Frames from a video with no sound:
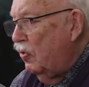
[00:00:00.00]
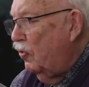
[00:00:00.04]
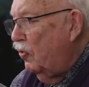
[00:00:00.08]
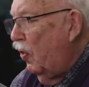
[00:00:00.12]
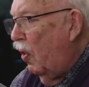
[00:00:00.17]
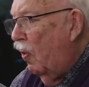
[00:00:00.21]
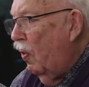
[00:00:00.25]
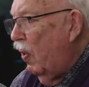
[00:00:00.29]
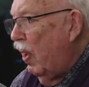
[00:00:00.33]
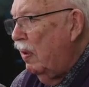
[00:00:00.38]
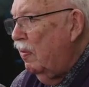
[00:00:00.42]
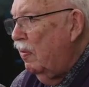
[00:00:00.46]

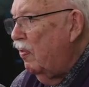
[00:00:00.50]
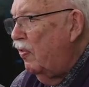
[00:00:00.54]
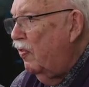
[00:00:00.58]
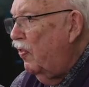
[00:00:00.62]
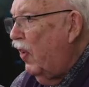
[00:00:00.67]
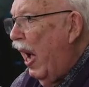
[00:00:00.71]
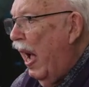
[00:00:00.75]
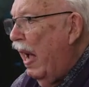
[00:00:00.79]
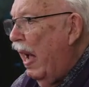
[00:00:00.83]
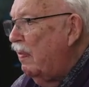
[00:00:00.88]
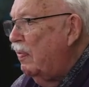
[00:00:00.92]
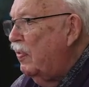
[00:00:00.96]
4 and
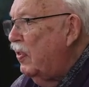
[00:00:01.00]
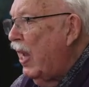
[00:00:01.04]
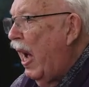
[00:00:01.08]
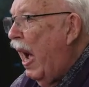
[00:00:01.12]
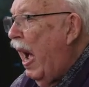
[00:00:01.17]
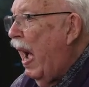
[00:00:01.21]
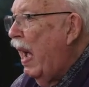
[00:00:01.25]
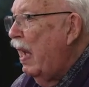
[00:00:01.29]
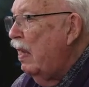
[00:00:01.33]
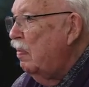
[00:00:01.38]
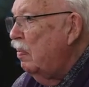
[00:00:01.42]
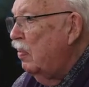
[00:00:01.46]
5
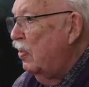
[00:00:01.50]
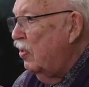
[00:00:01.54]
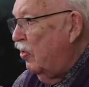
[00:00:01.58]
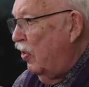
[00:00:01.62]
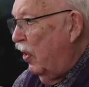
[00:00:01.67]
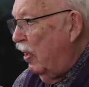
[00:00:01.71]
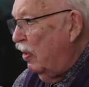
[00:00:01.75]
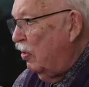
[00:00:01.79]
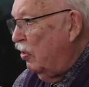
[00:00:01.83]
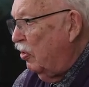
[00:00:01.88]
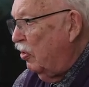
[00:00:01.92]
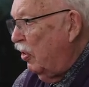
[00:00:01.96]

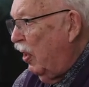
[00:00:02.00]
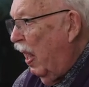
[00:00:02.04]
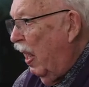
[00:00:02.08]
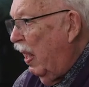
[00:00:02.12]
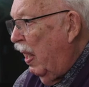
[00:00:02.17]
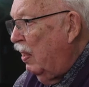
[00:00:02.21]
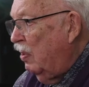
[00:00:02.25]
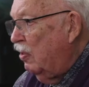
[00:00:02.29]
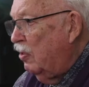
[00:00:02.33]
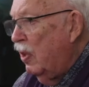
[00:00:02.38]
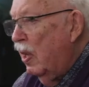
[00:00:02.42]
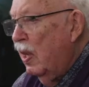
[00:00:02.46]
times this
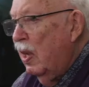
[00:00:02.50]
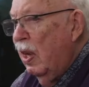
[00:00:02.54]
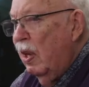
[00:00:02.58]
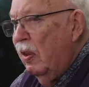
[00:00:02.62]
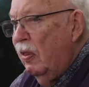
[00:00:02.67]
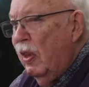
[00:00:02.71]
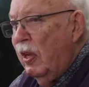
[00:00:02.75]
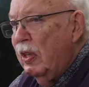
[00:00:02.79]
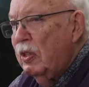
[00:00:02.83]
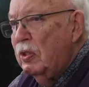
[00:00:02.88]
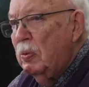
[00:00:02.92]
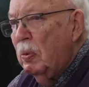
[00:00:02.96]
size.
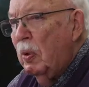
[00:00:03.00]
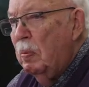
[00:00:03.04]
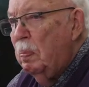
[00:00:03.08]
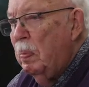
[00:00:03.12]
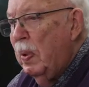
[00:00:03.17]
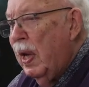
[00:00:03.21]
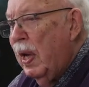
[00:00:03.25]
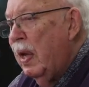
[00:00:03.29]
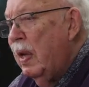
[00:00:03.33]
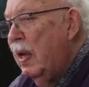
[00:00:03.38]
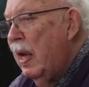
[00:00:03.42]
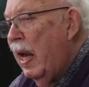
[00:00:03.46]
This
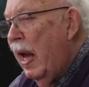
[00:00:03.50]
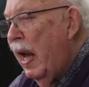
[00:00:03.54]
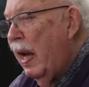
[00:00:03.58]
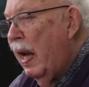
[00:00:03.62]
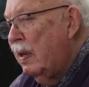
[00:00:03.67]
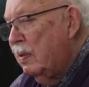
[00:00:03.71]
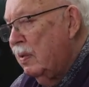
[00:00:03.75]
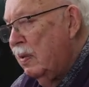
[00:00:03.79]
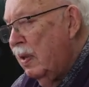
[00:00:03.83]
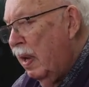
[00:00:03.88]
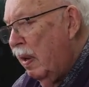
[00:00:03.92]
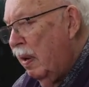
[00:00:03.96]
would be
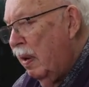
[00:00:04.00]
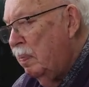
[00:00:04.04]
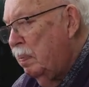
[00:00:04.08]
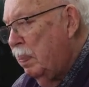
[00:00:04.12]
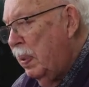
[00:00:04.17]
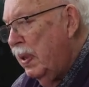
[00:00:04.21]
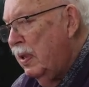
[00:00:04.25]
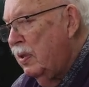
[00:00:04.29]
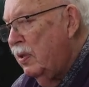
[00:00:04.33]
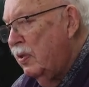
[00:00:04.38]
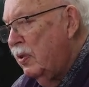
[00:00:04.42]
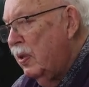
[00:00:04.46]
a
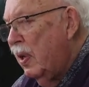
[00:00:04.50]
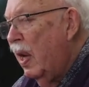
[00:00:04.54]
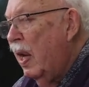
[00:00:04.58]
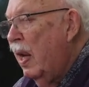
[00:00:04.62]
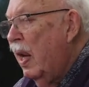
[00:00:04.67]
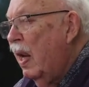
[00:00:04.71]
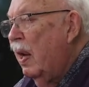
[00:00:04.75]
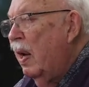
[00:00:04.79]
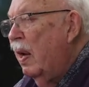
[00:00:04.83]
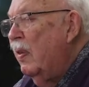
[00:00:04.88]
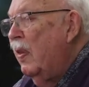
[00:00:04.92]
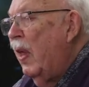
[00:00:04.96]
piece
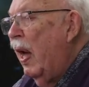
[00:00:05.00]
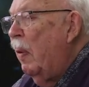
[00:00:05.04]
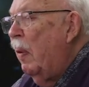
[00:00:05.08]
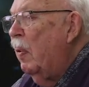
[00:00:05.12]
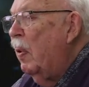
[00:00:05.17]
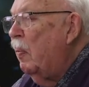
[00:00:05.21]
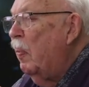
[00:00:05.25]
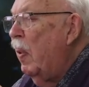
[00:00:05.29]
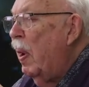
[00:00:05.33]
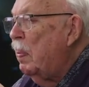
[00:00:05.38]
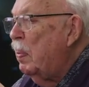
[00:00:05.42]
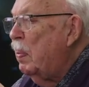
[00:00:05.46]
that
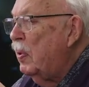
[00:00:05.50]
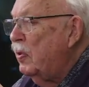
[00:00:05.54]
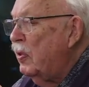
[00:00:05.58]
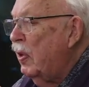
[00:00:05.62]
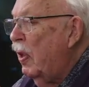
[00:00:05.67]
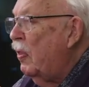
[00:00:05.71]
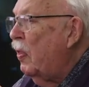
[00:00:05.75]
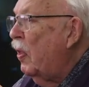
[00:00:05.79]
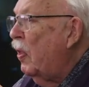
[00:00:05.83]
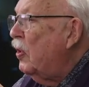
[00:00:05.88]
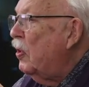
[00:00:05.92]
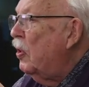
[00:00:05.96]
would
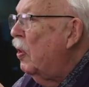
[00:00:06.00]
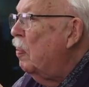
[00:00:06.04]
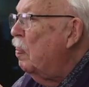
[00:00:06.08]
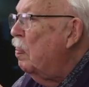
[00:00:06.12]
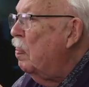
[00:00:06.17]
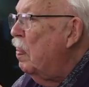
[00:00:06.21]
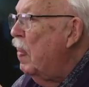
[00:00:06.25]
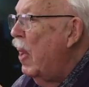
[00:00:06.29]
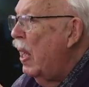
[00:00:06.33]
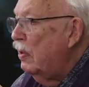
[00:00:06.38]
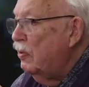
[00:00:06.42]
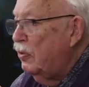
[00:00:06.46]
represent the
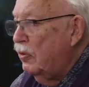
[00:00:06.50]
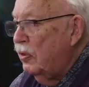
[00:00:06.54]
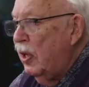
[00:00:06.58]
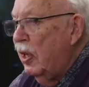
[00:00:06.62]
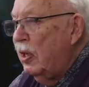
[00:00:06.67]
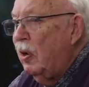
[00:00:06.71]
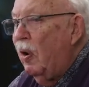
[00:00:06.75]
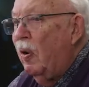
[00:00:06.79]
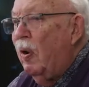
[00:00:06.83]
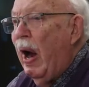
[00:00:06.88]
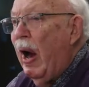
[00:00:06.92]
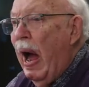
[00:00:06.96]

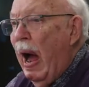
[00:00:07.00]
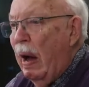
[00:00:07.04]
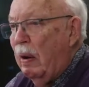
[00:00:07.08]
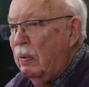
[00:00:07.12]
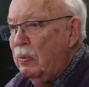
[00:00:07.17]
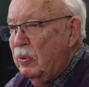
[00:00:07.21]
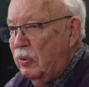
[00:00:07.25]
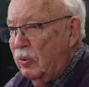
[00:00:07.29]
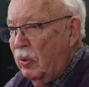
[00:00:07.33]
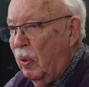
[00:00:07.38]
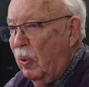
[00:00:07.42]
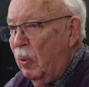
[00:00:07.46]
domestic or
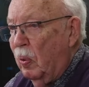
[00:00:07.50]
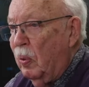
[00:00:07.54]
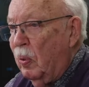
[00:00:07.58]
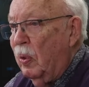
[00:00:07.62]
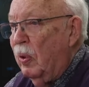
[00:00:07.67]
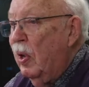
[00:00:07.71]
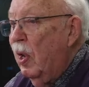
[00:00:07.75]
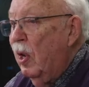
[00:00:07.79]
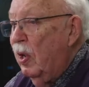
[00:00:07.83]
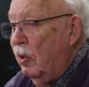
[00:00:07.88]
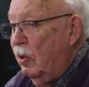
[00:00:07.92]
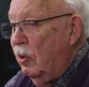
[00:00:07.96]

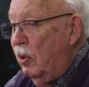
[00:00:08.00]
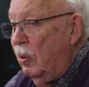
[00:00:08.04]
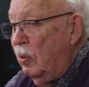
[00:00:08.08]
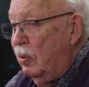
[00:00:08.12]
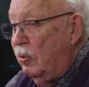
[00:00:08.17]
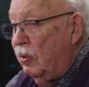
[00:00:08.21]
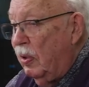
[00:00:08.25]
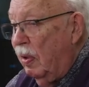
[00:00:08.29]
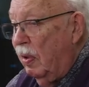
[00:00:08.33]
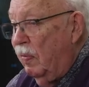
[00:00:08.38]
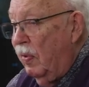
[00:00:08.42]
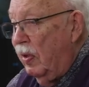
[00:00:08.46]
household
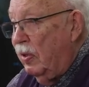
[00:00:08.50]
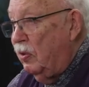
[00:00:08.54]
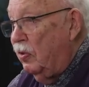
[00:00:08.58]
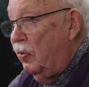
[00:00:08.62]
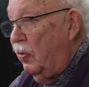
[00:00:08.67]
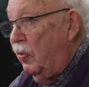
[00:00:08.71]
use of this